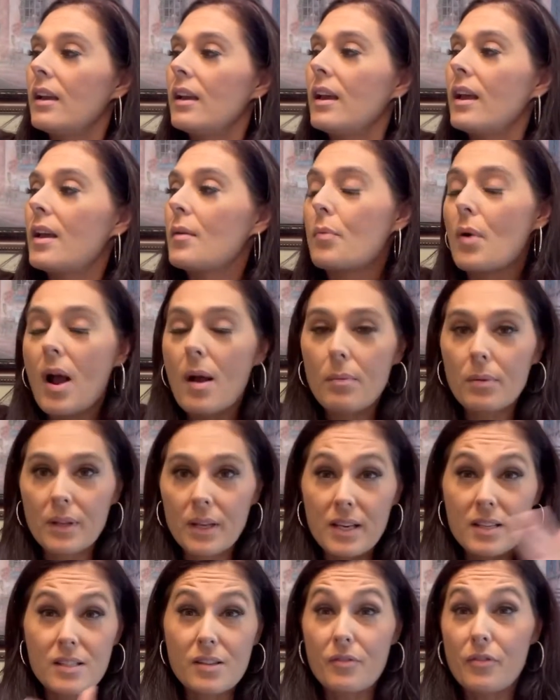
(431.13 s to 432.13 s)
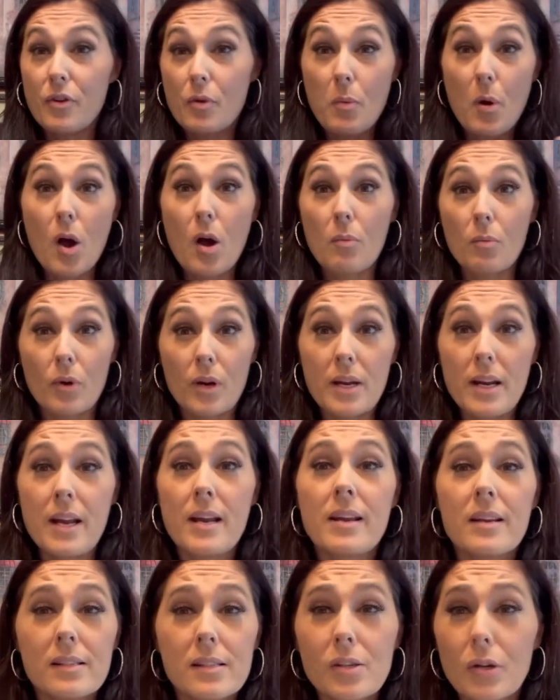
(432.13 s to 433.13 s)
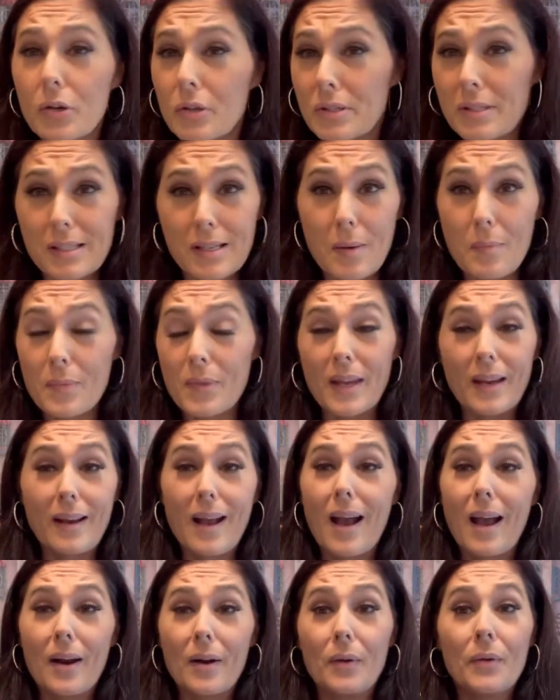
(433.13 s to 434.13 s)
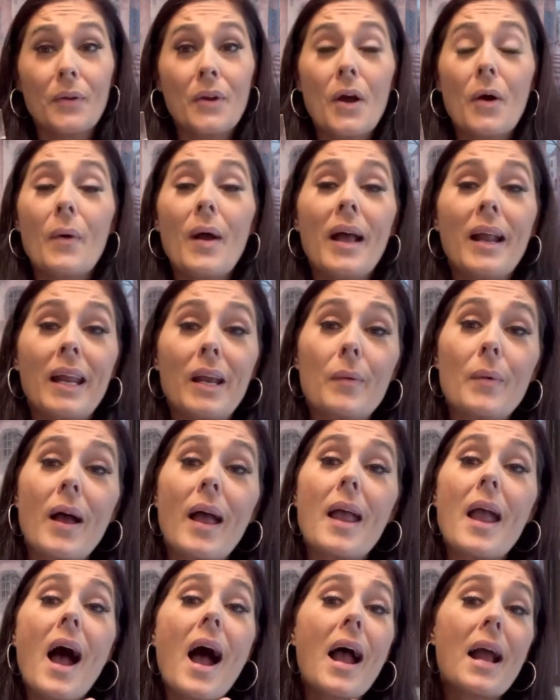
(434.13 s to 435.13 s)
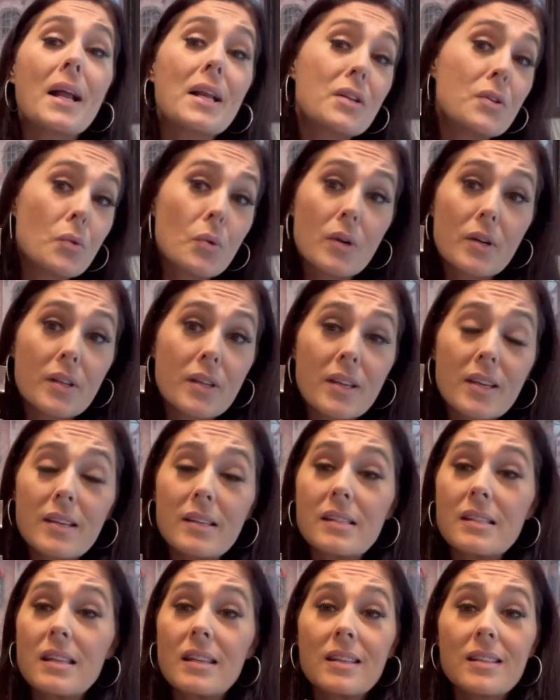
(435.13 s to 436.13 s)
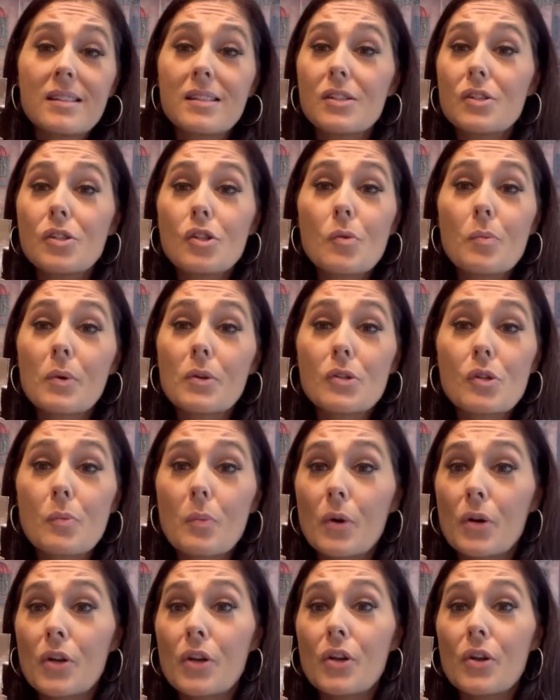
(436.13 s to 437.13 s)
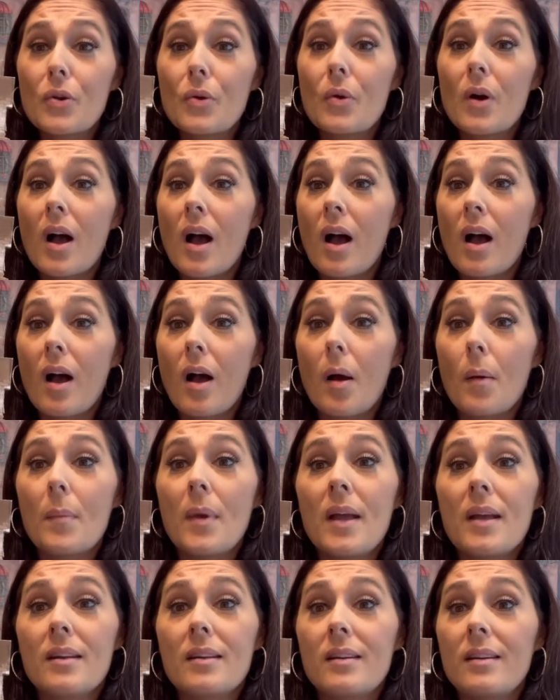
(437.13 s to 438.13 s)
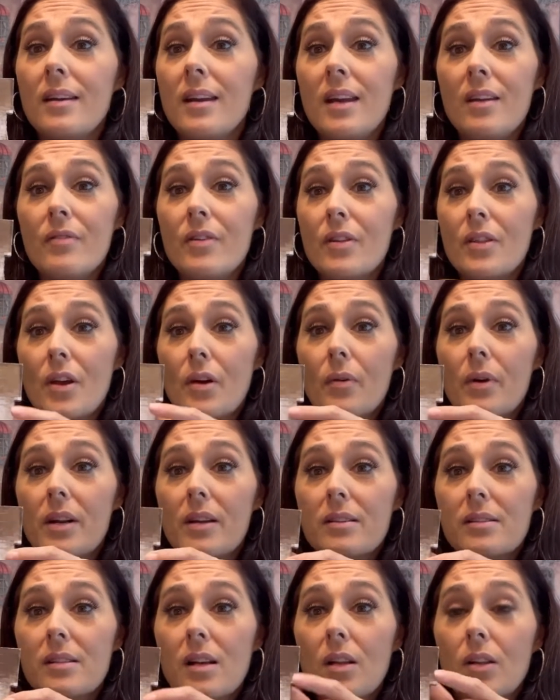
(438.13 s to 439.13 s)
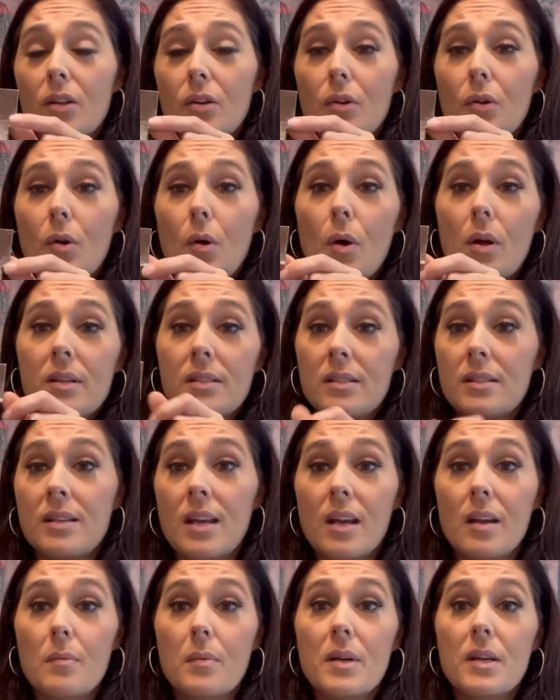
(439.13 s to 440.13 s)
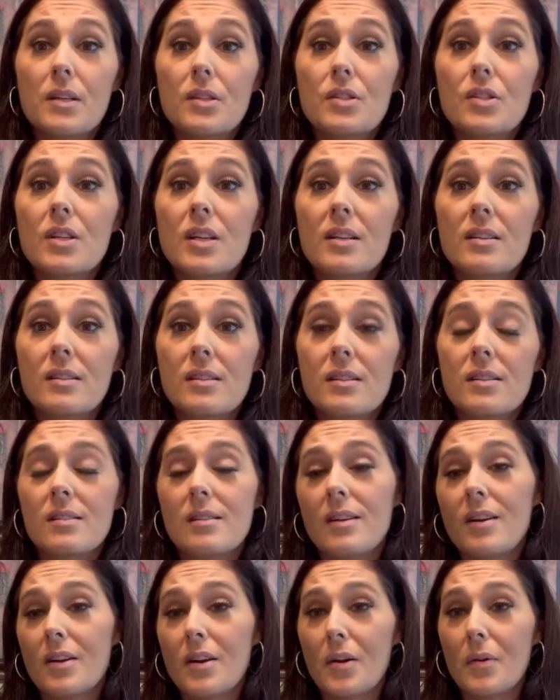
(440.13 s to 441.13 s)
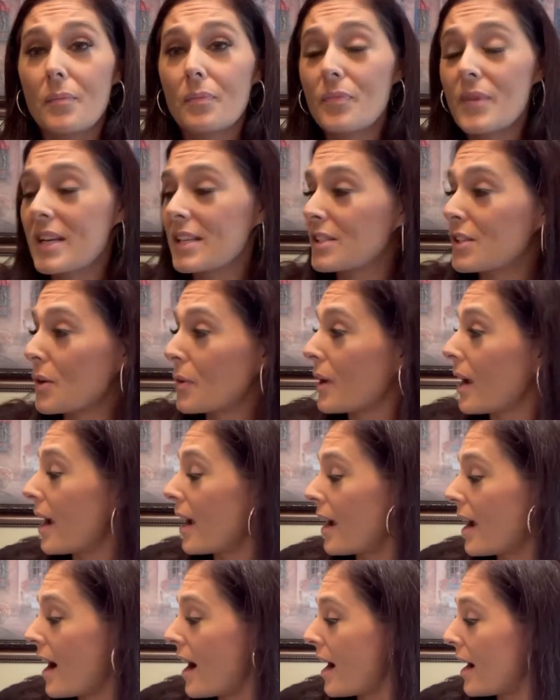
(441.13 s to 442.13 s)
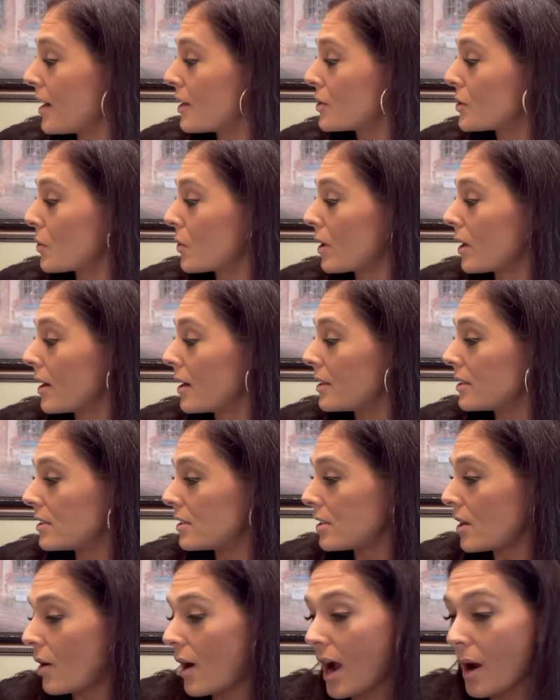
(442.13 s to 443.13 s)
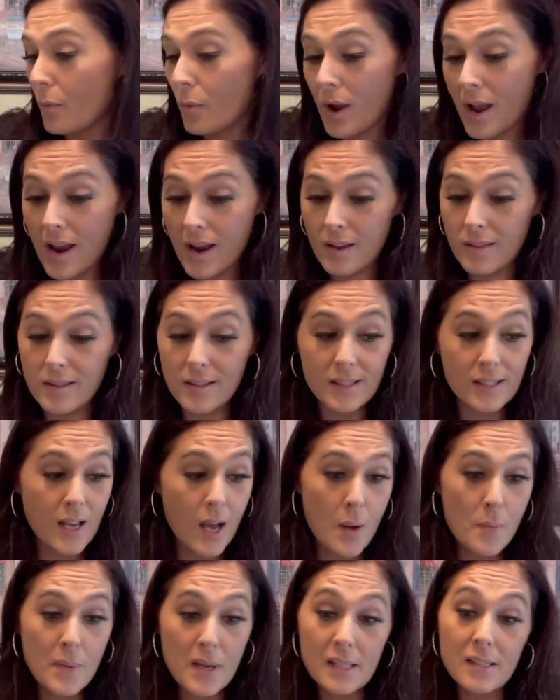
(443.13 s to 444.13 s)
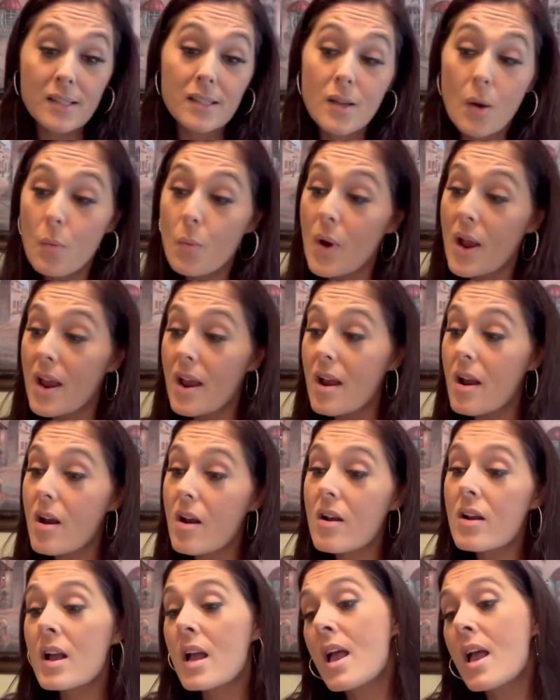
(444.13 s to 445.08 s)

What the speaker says: And probably needs a few palm readings or something. I don't know. Anyway, I adored this. This is super, super cute. And even though it is a little damaged, it's, you know, it's okay. I adore it. So I will hang this up somewhere.